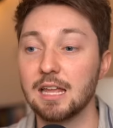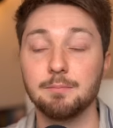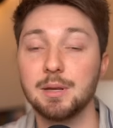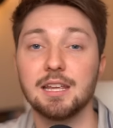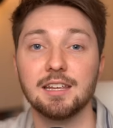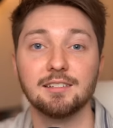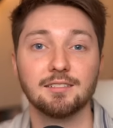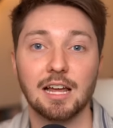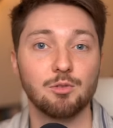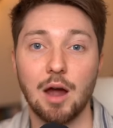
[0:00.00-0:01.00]
and be
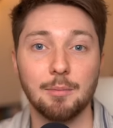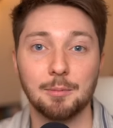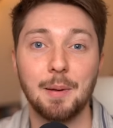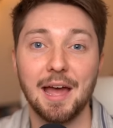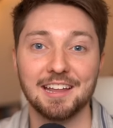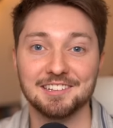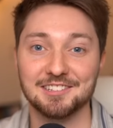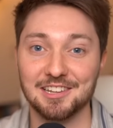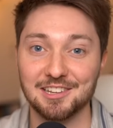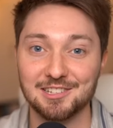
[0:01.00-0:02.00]
like Robert
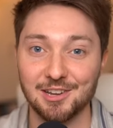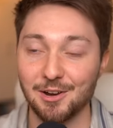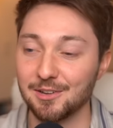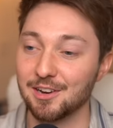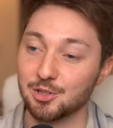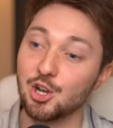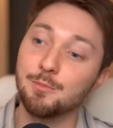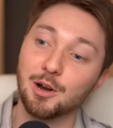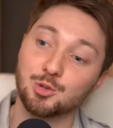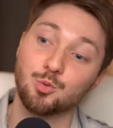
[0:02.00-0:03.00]
Pattinson. So, you know,
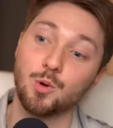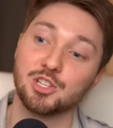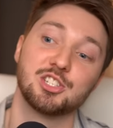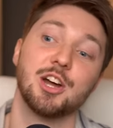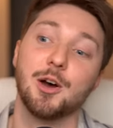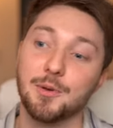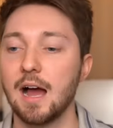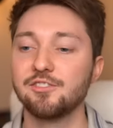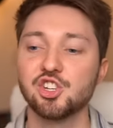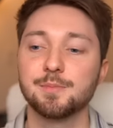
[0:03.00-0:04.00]
two birds with one stone.
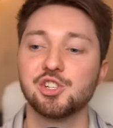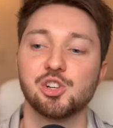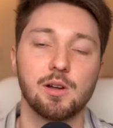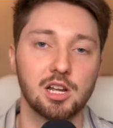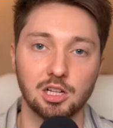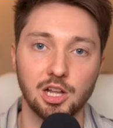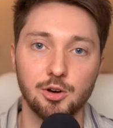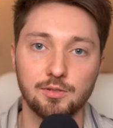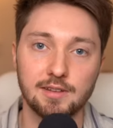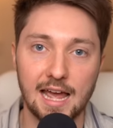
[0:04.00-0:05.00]
I've just been showing
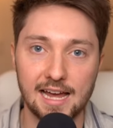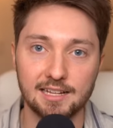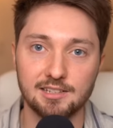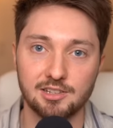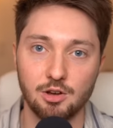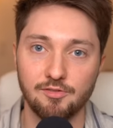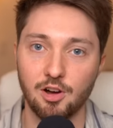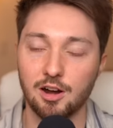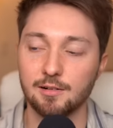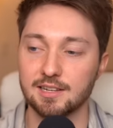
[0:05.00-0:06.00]
cologne ads so
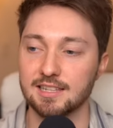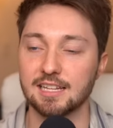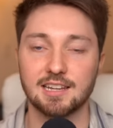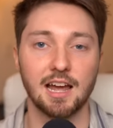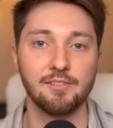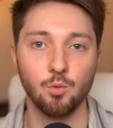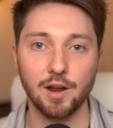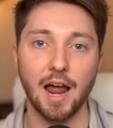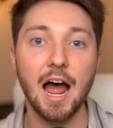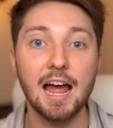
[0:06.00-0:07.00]
far because that's kind of
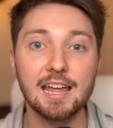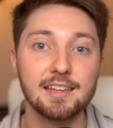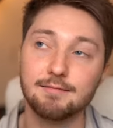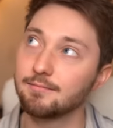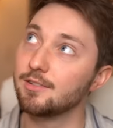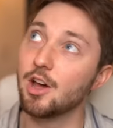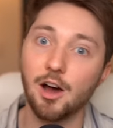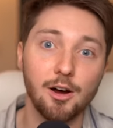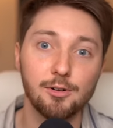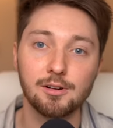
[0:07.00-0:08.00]
what I
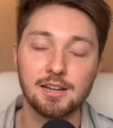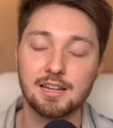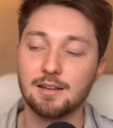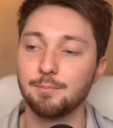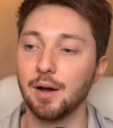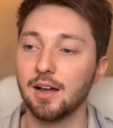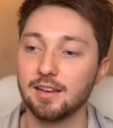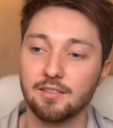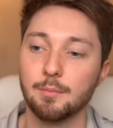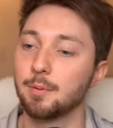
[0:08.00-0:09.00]
know.
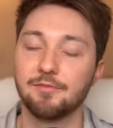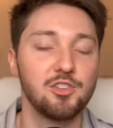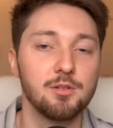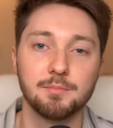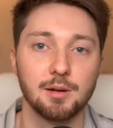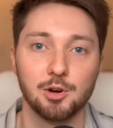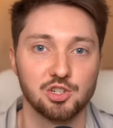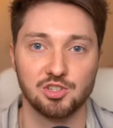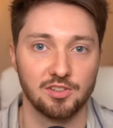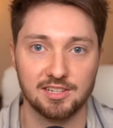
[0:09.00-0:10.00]
But the perfume
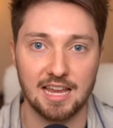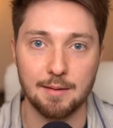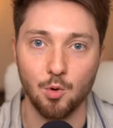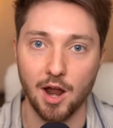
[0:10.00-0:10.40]
commercials are the same